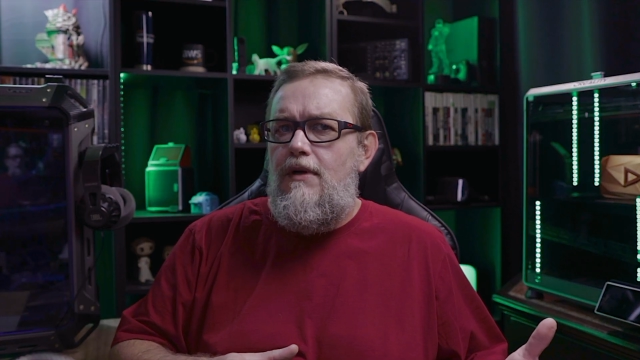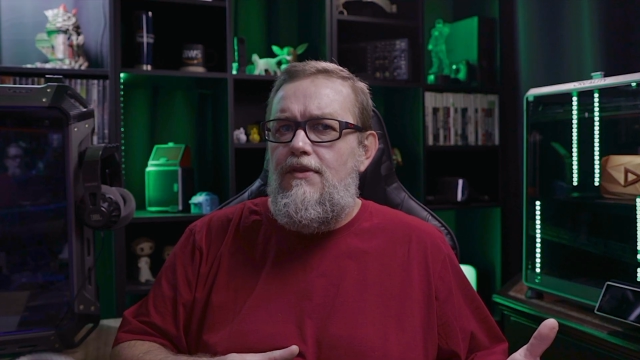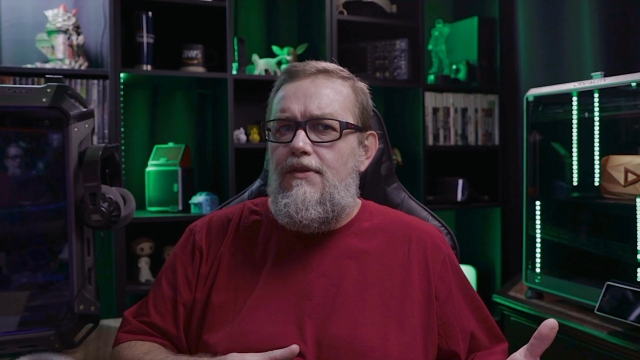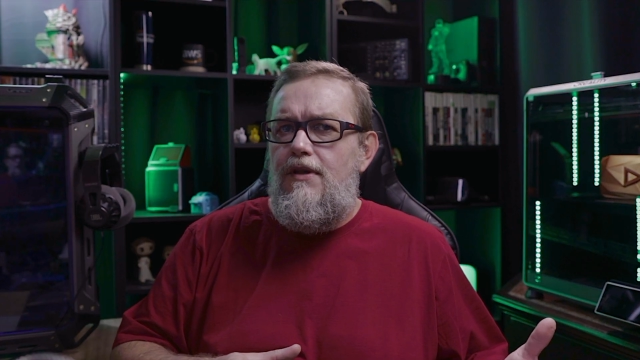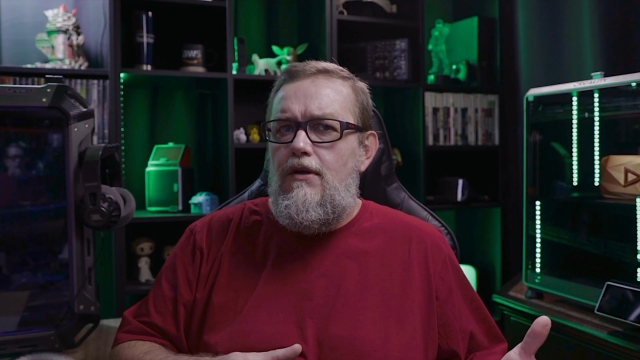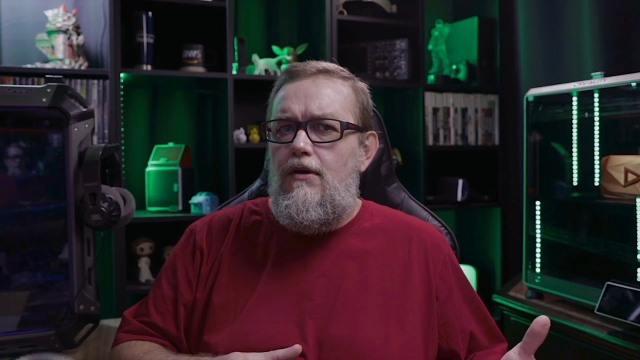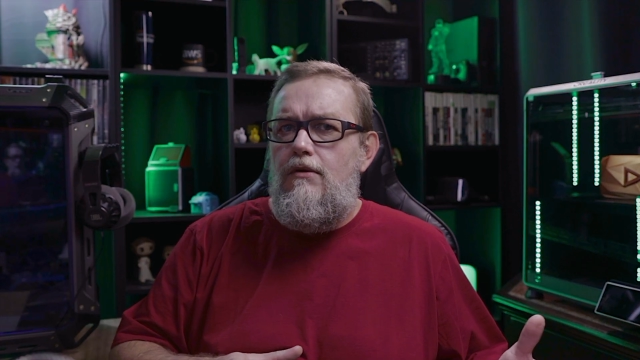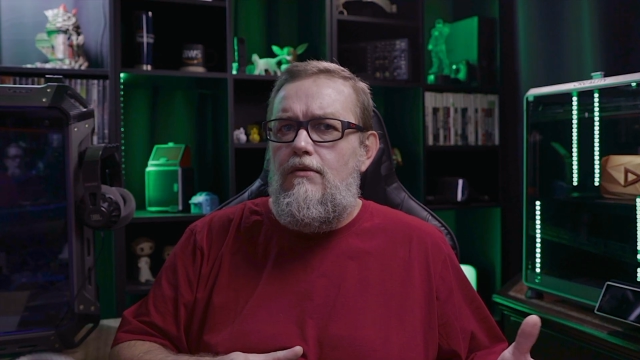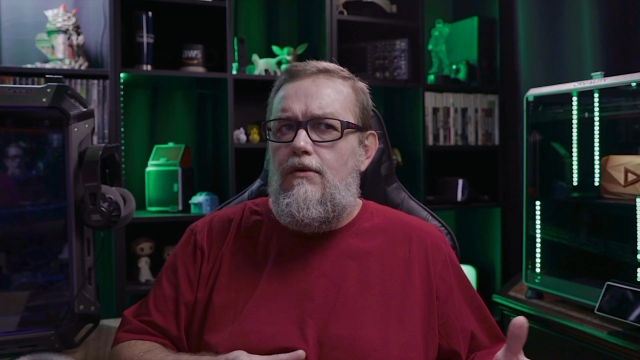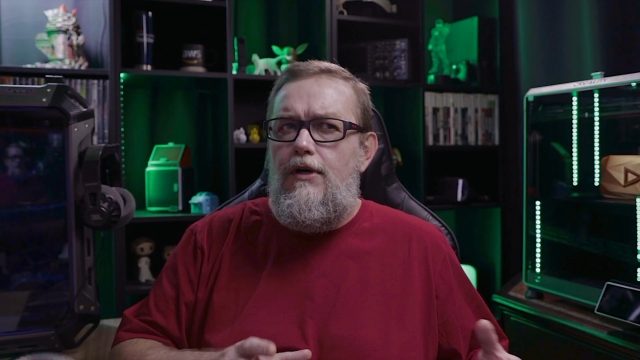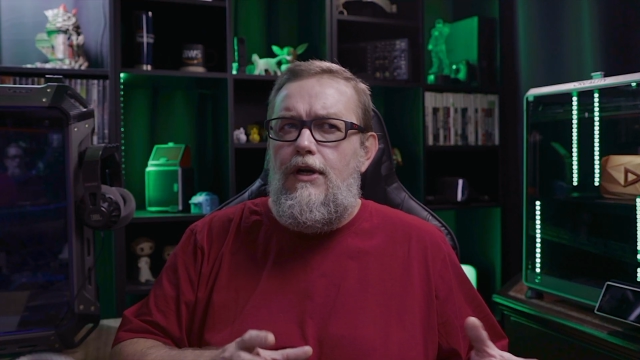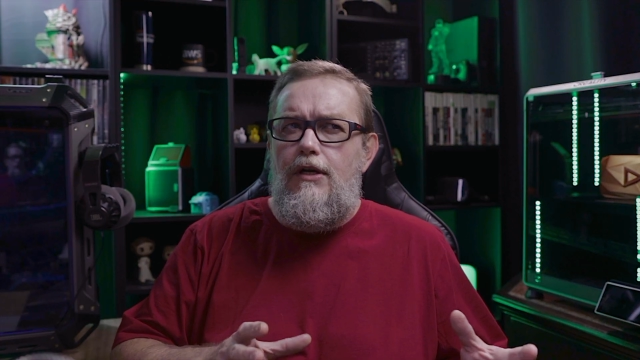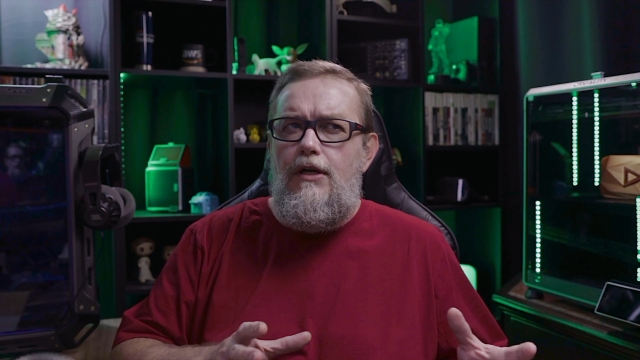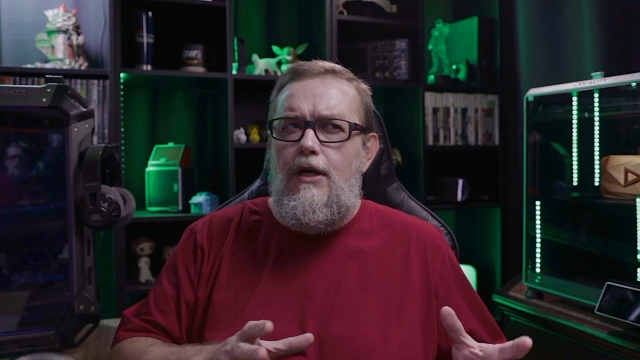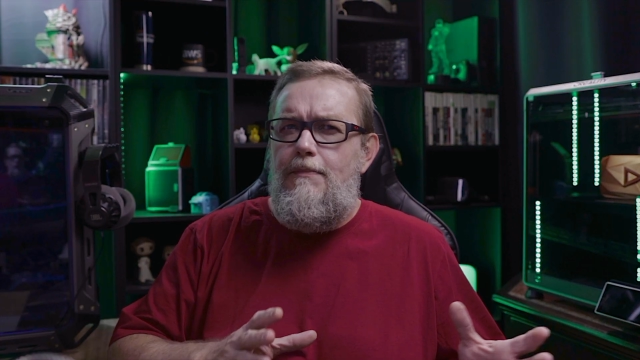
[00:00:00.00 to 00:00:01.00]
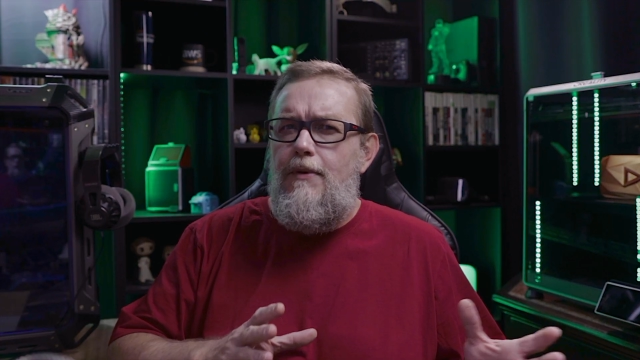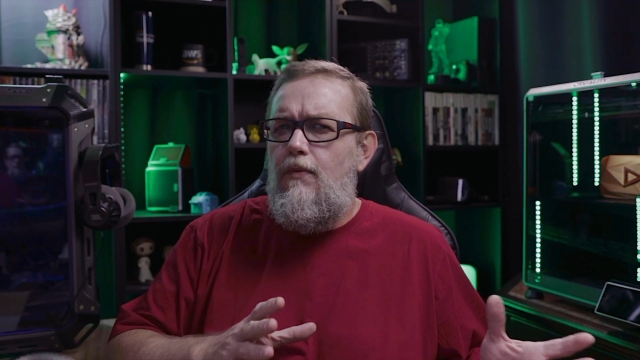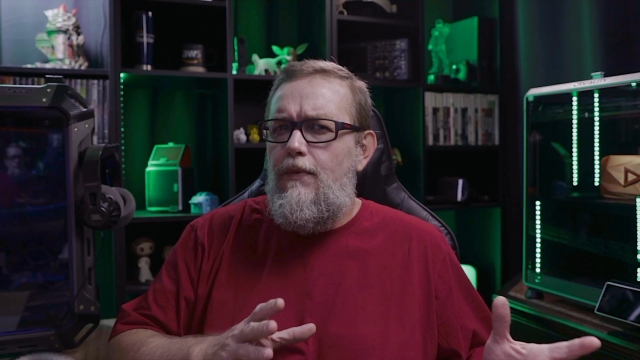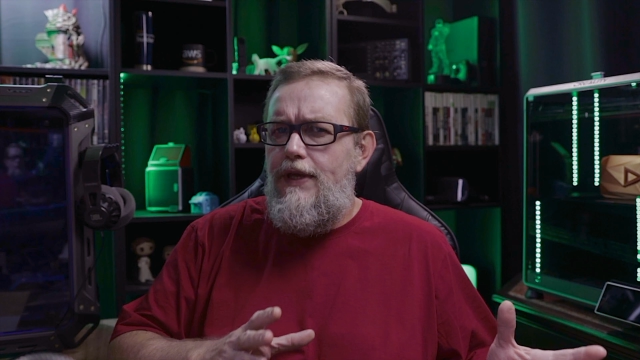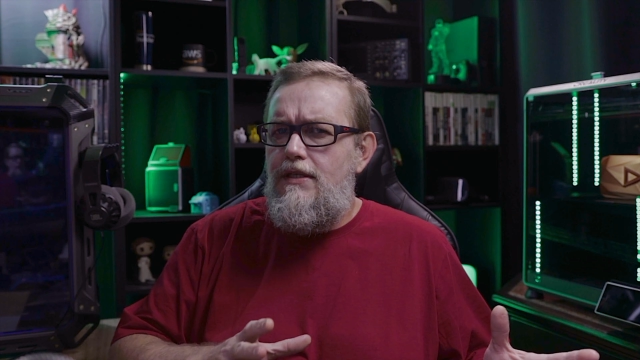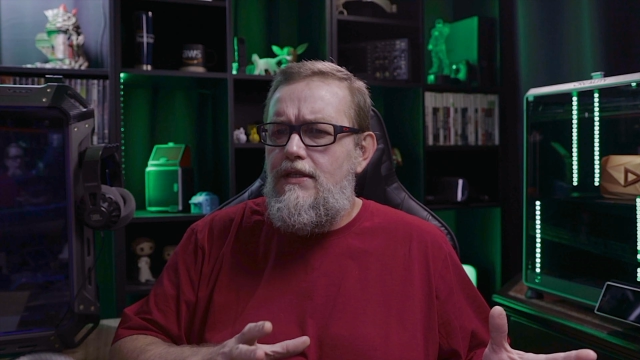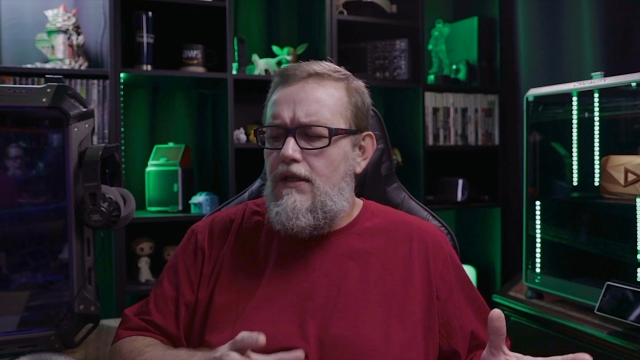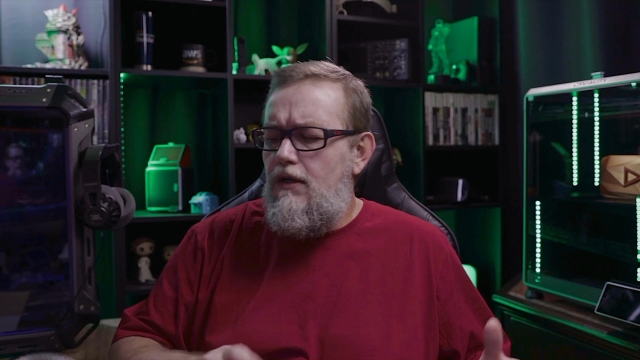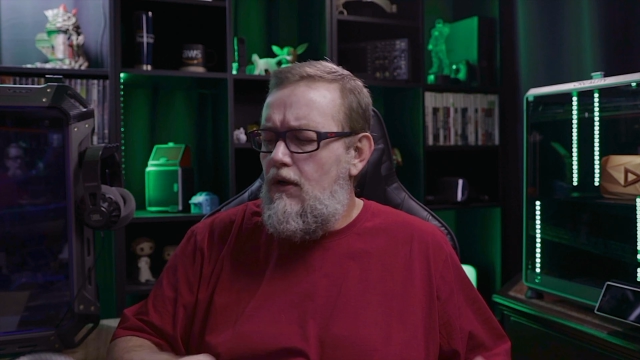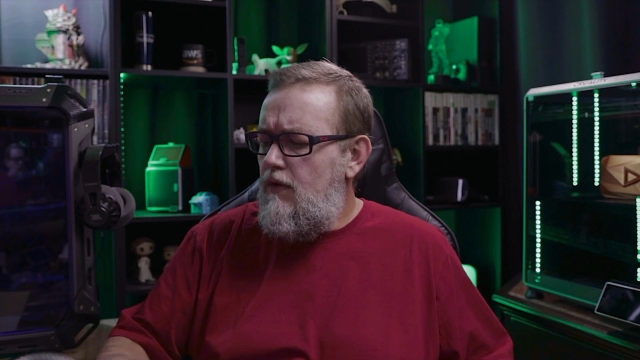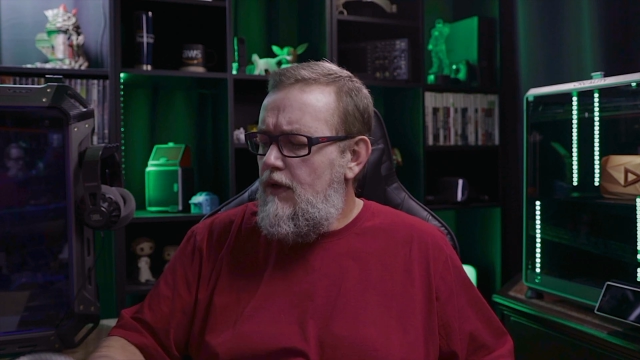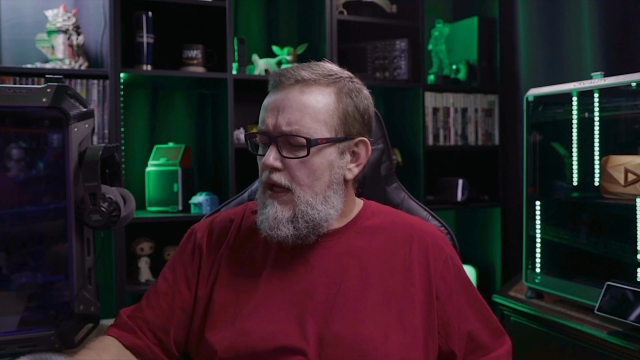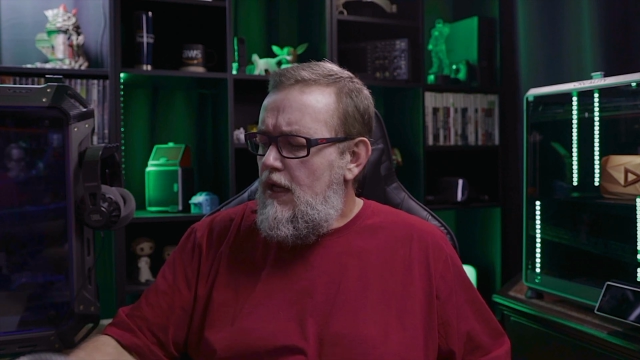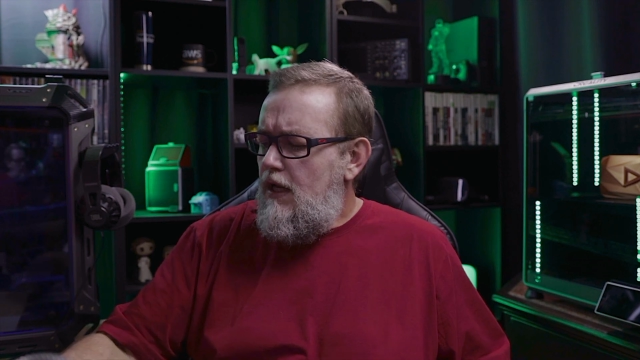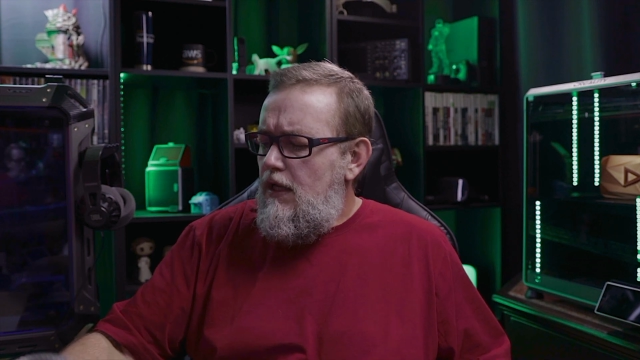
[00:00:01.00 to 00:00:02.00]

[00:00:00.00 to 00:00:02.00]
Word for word: months ago or a couple weeks ago